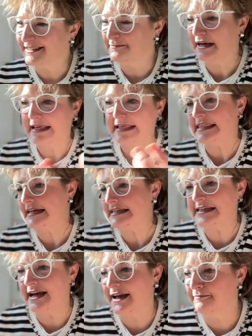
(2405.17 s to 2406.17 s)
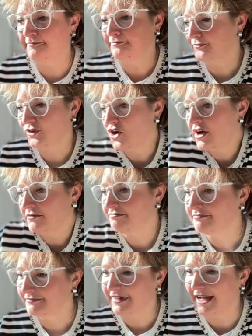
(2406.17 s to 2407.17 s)
But at that time,
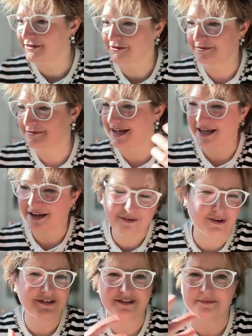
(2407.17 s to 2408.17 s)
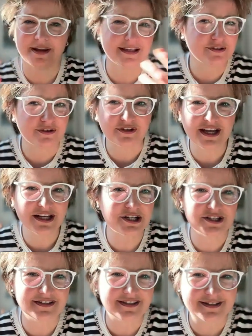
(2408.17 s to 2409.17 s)
also I got some nice
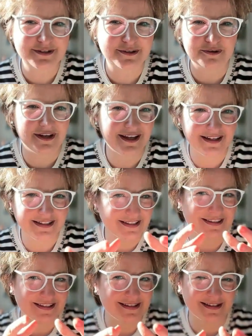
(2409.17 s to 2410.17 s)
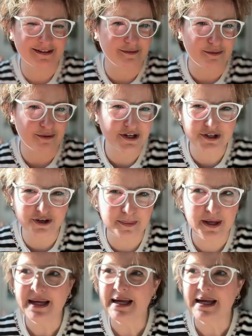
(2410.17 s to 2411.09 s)
connections and I did this little workshop.